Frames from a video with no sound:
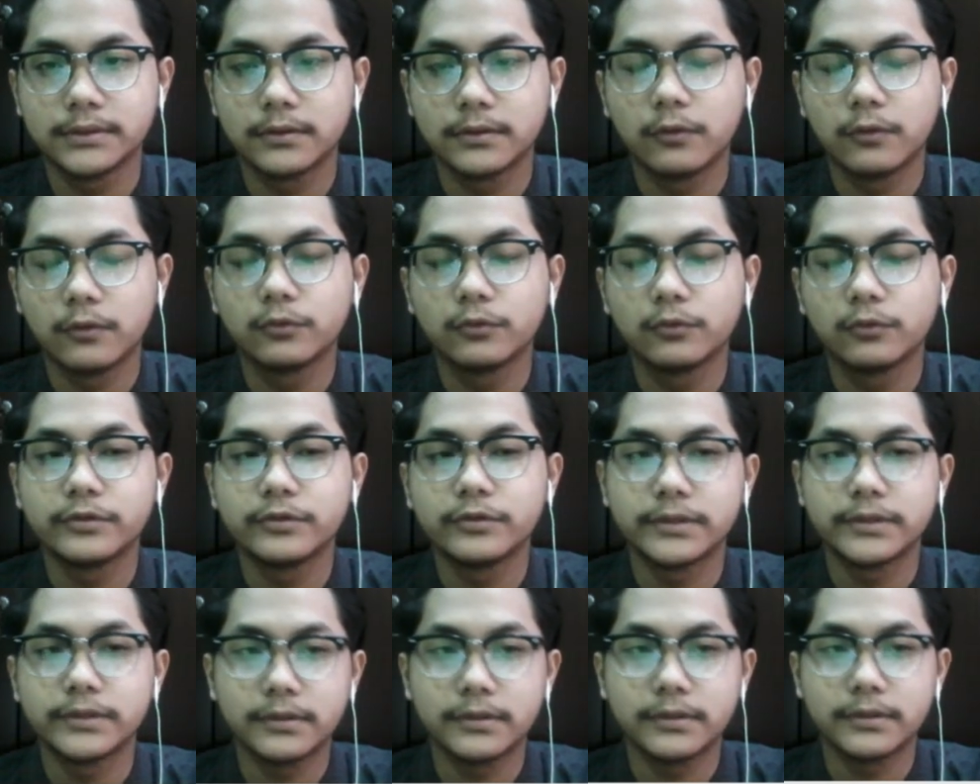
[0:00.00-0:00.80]

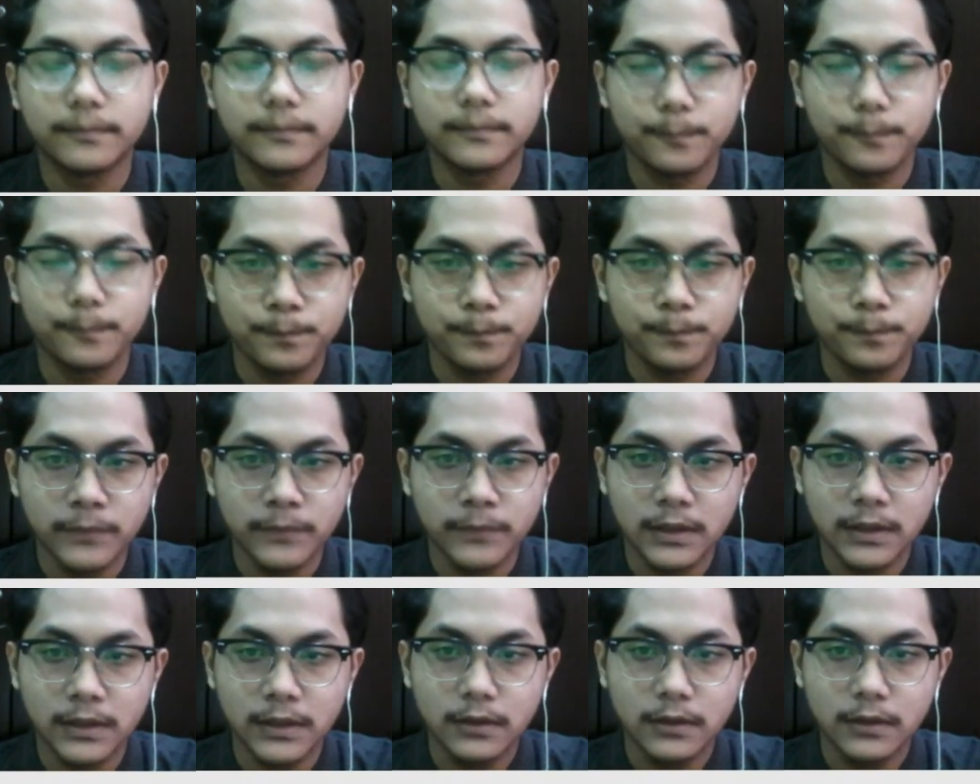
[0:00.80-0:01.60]
conclusion
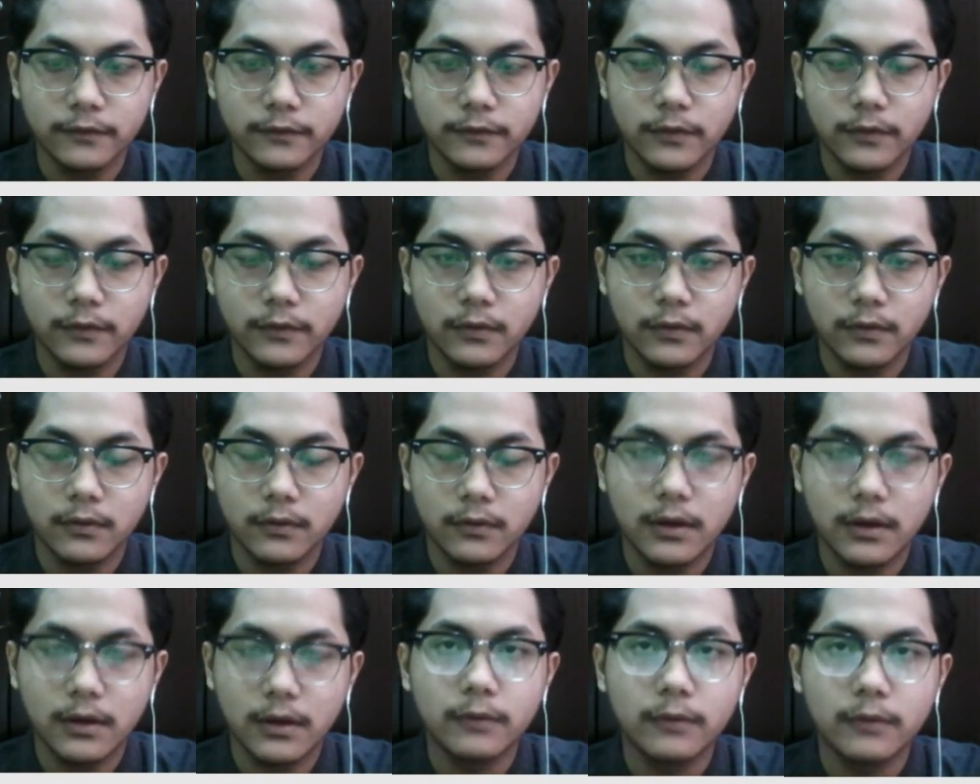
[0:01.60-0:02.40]

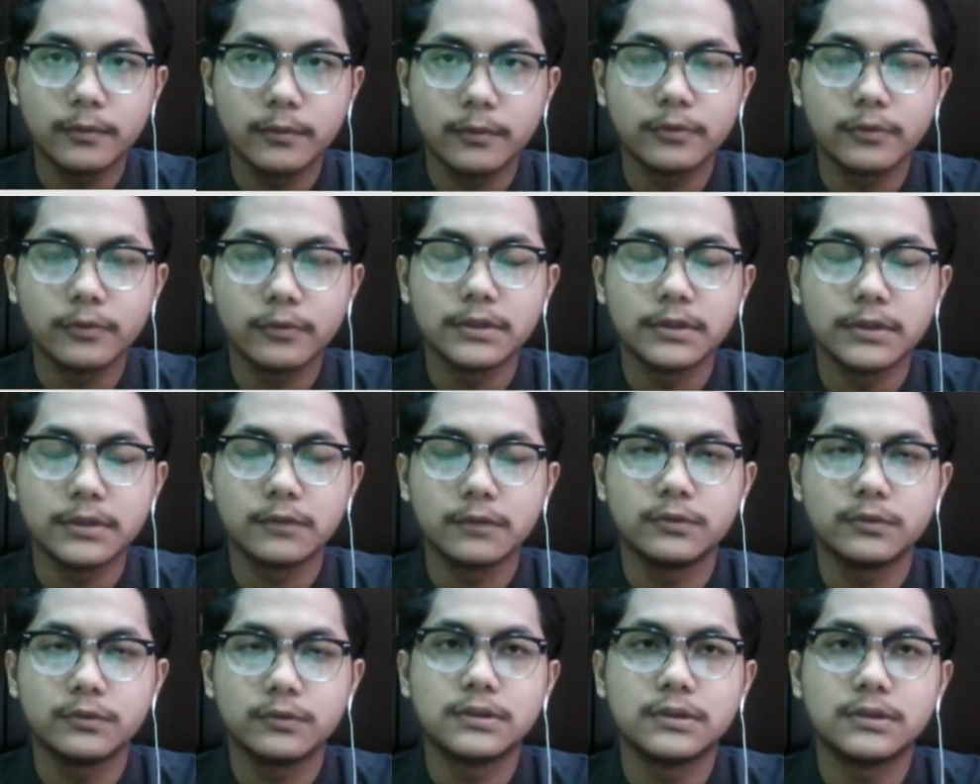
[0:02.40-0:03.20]
for our project,
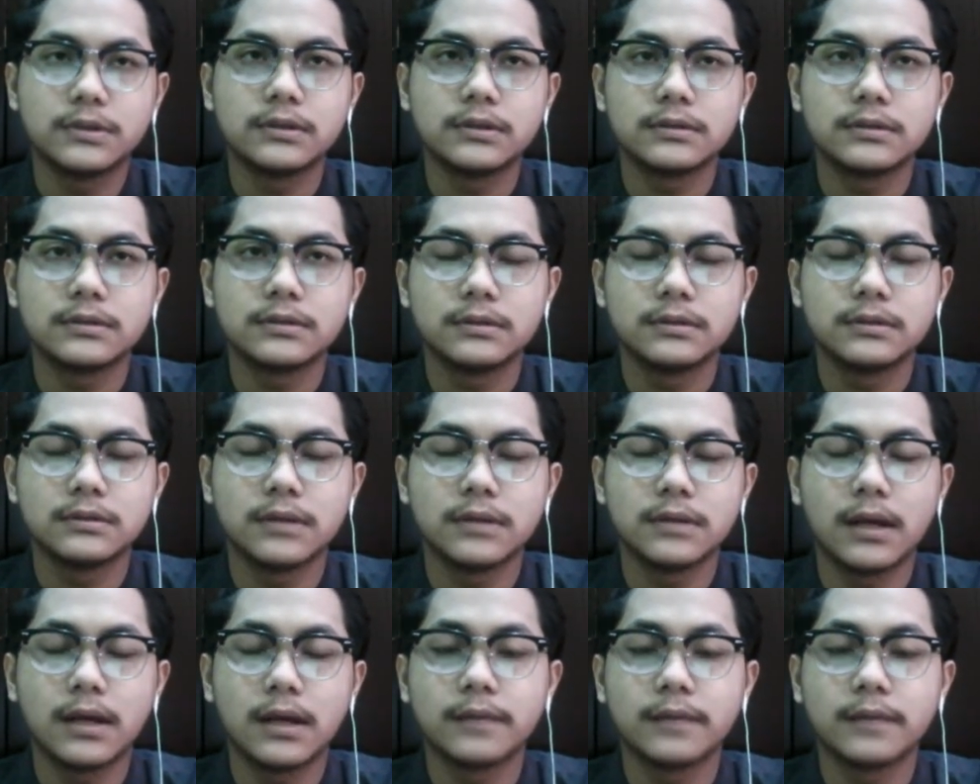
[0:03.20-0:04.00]
which is
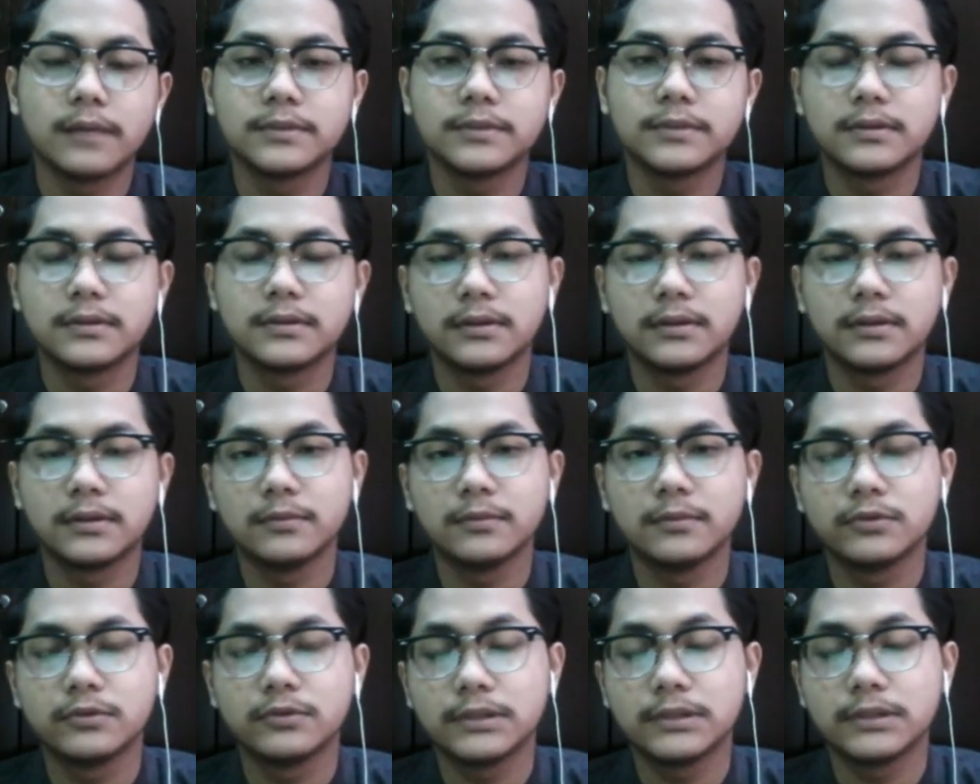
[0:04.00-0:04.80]
alarm system
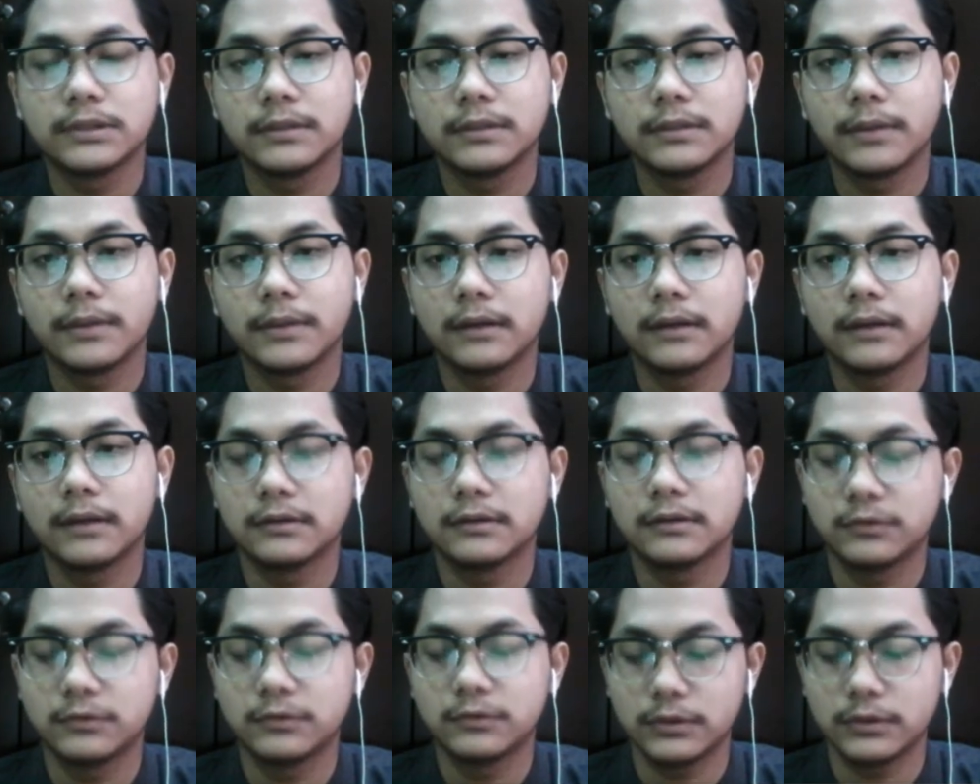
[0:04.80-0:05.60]
using the
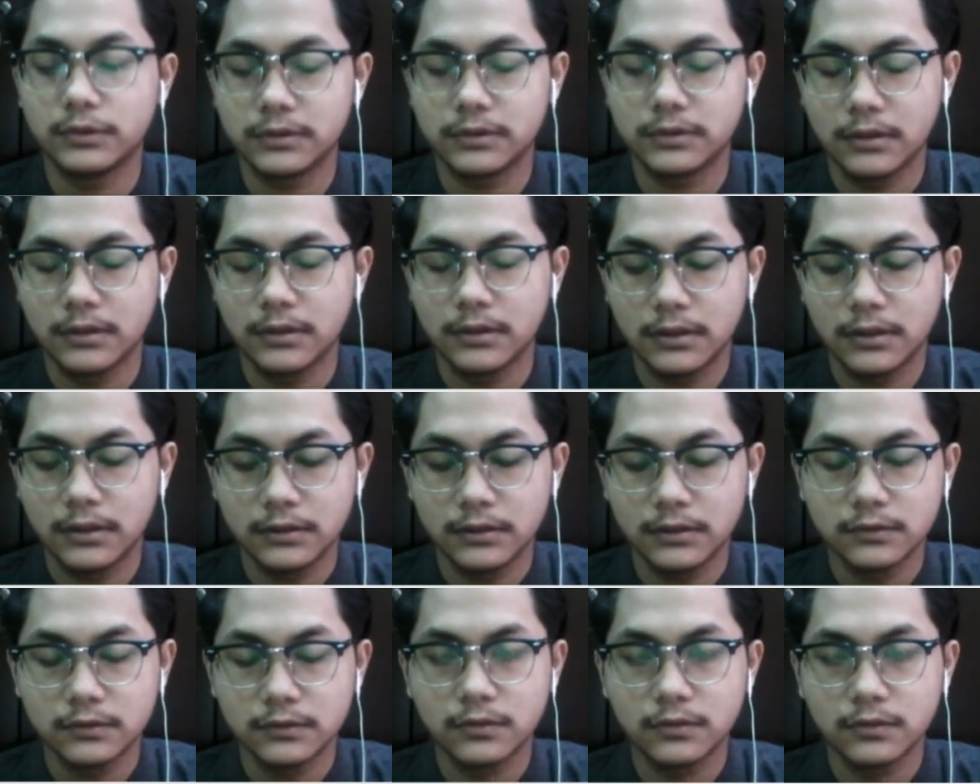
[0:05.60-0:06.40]
magnetic switch.
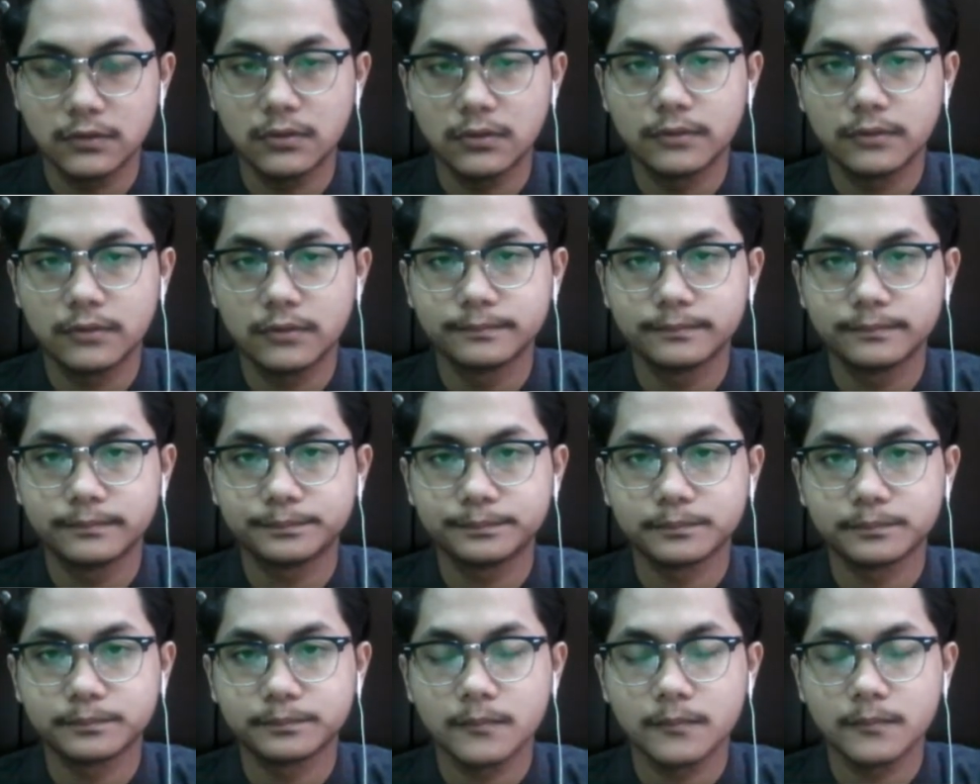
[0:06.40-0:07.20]
So
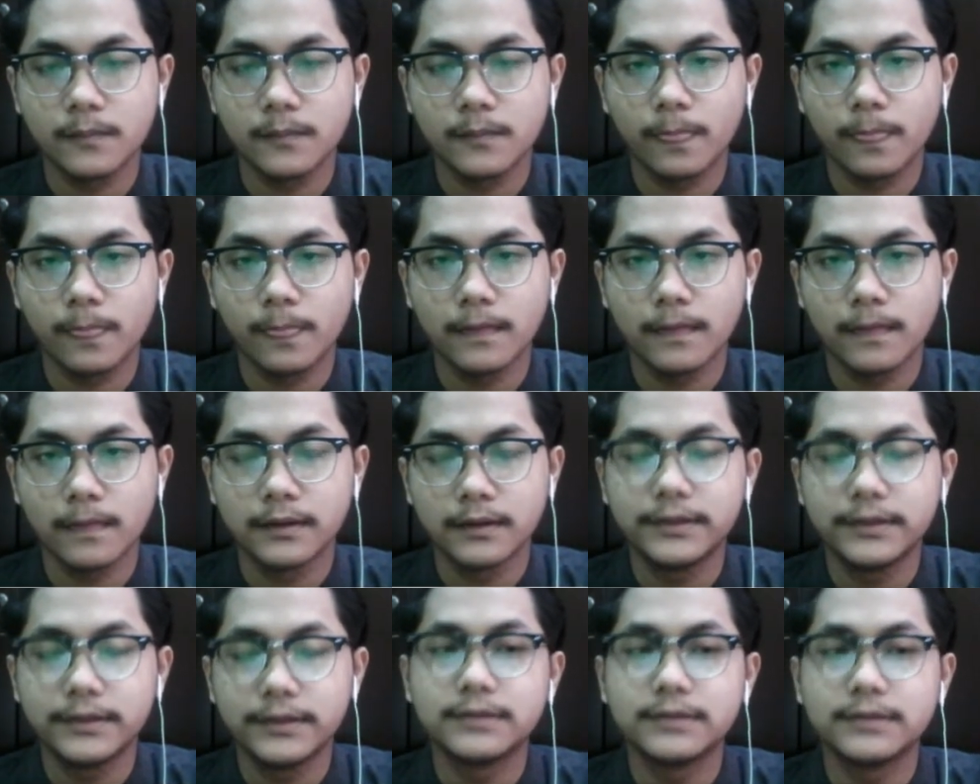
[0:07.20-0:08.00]

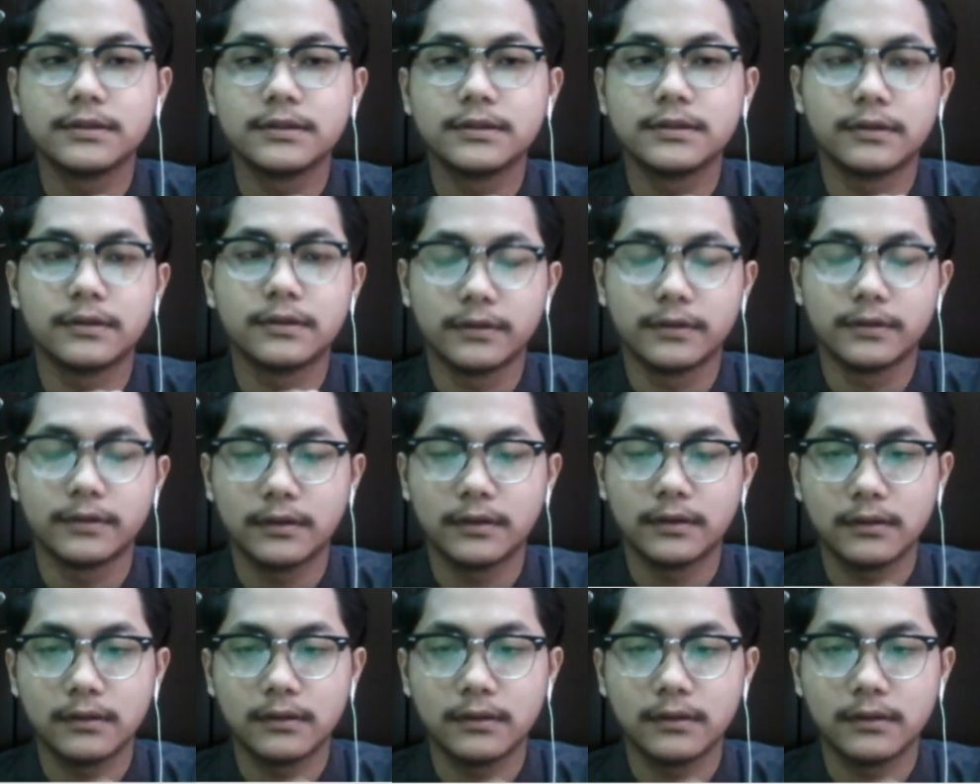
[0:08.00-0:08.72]
in general,